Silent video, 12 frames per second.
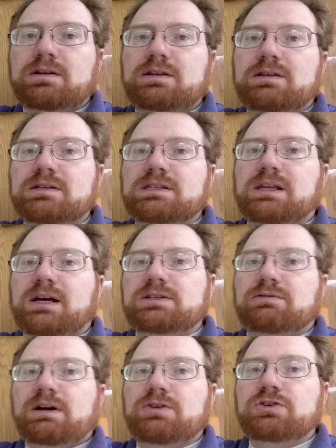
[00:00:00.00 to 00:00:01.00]
slides
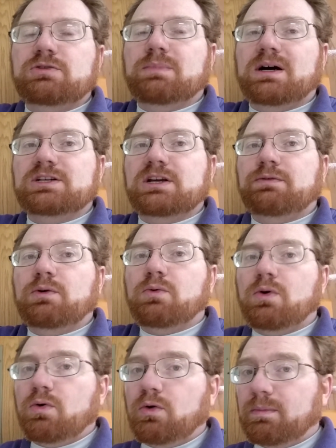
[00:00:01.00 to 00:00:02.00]
around too much, if it
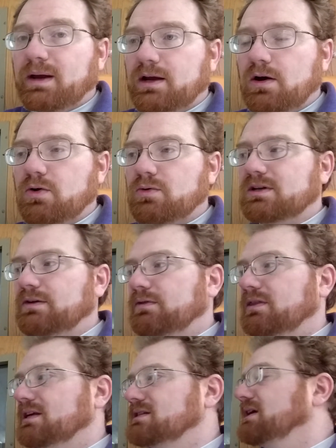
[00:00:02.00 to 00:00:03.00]
won't hold my coat,
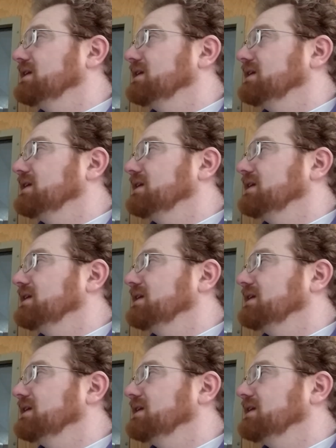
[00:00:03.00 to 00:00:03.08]
different things like